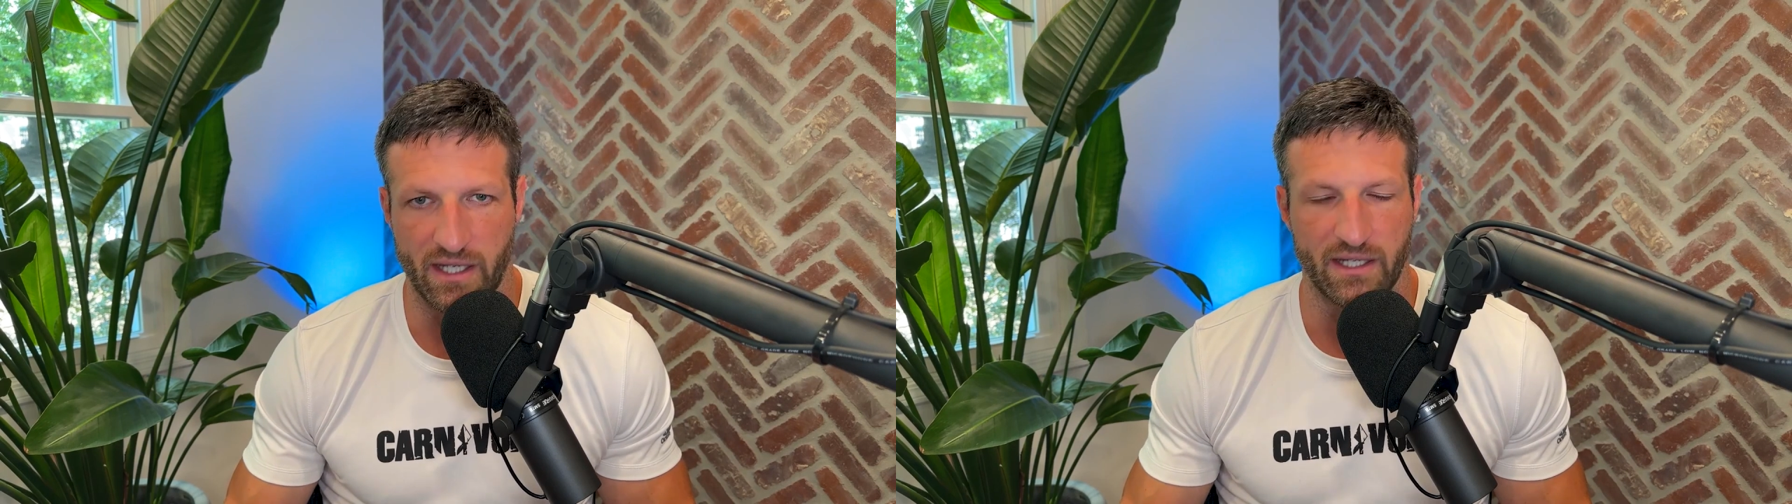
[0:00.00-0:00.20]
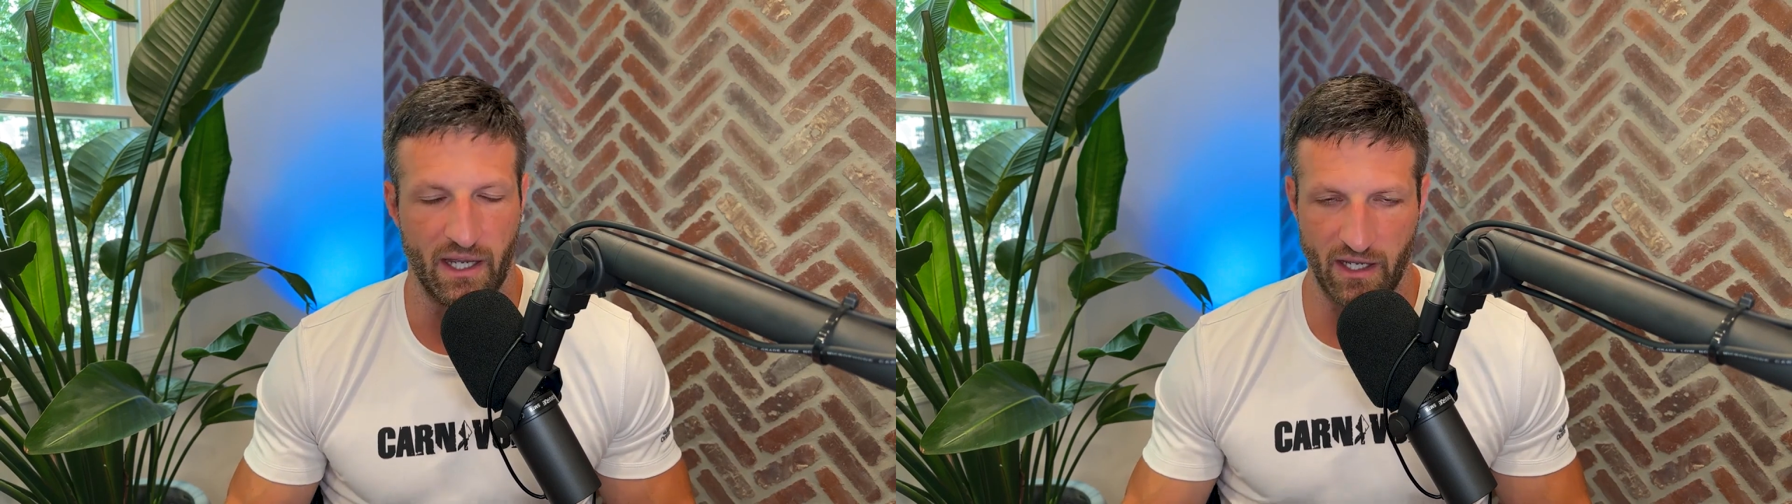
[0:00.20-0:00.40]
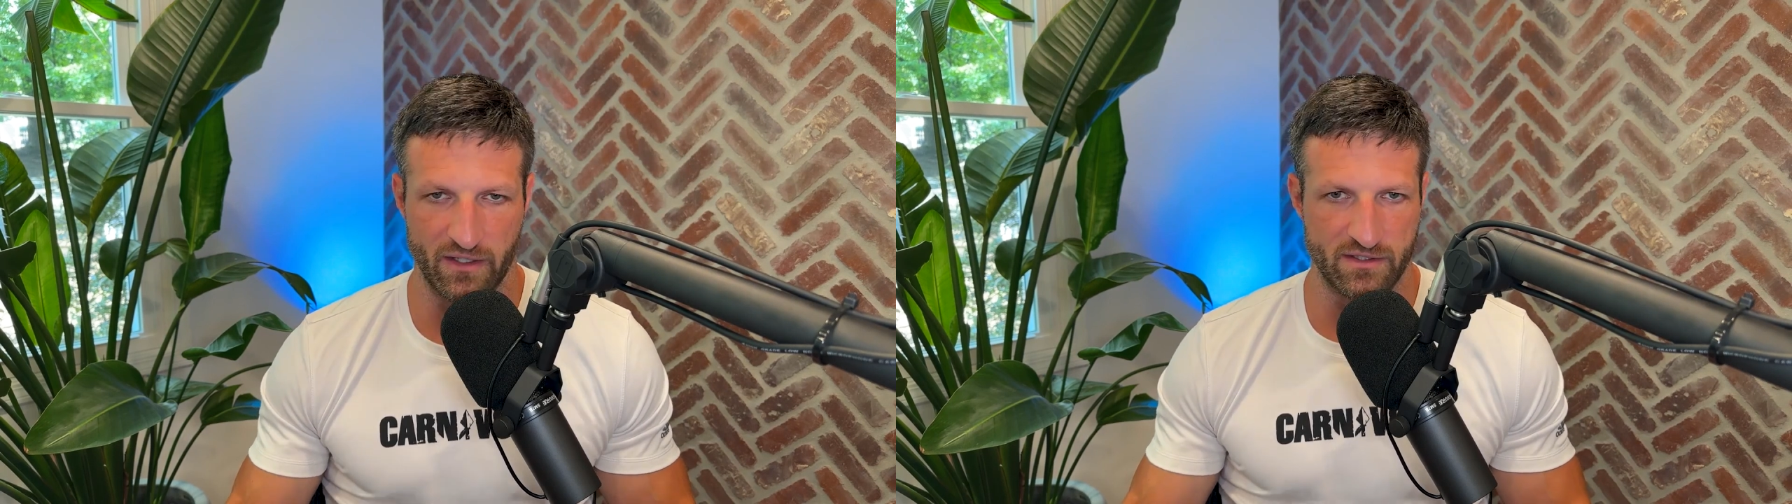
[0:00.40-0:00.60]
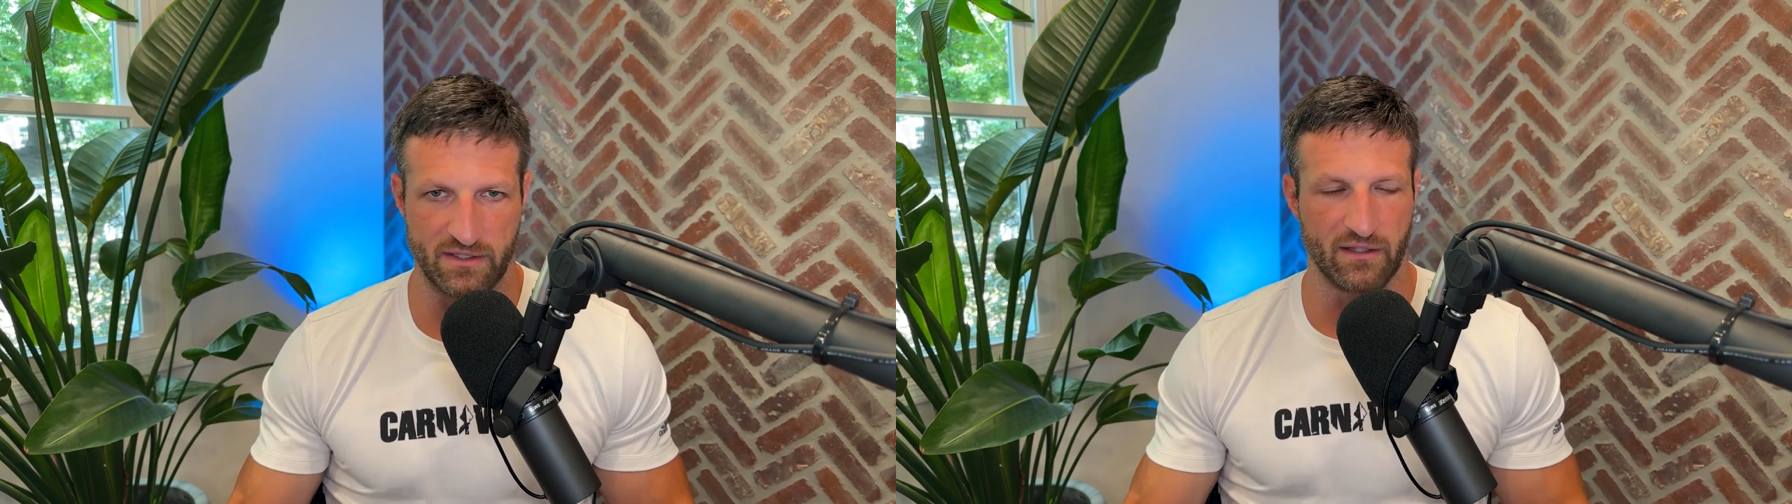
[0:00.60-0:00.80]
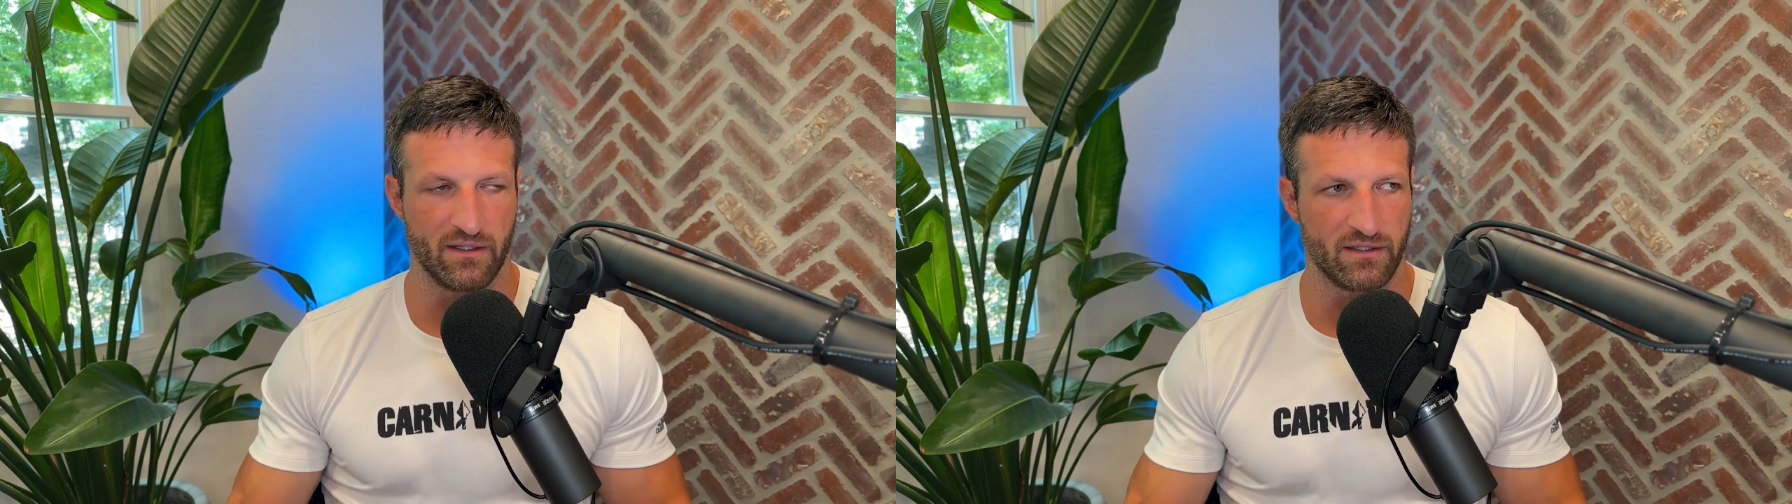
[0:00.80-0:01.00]
I
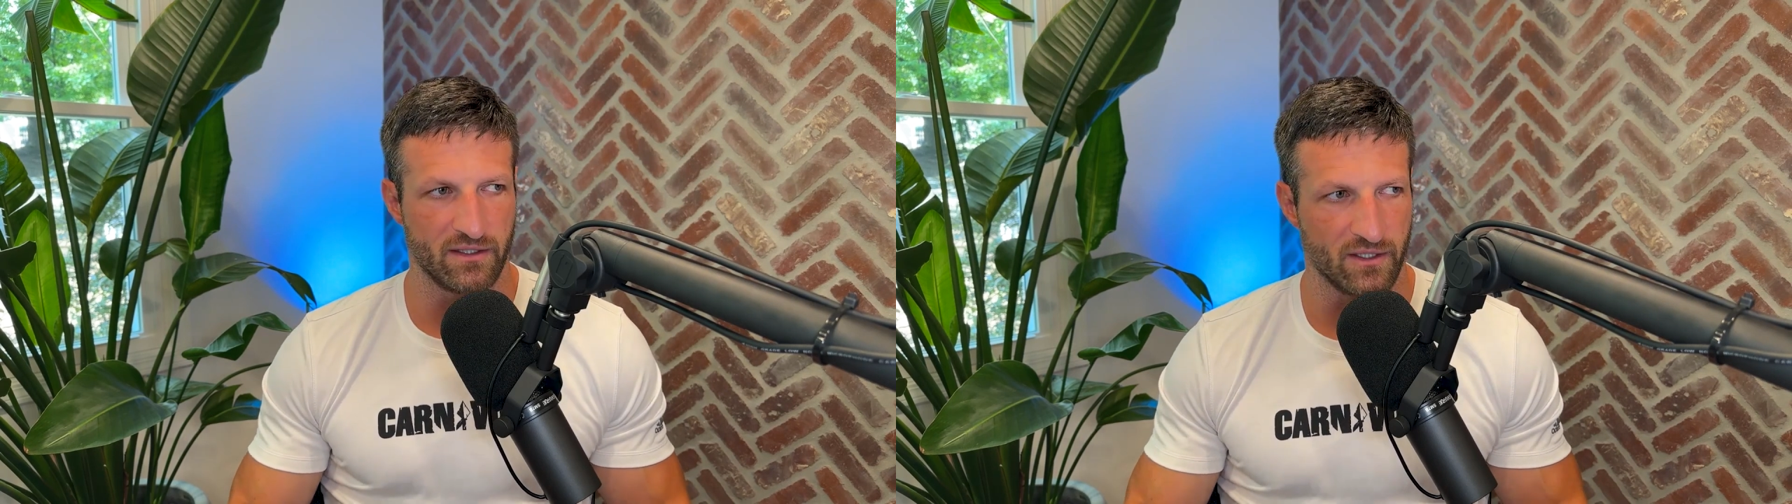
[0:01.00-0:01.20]
understand that.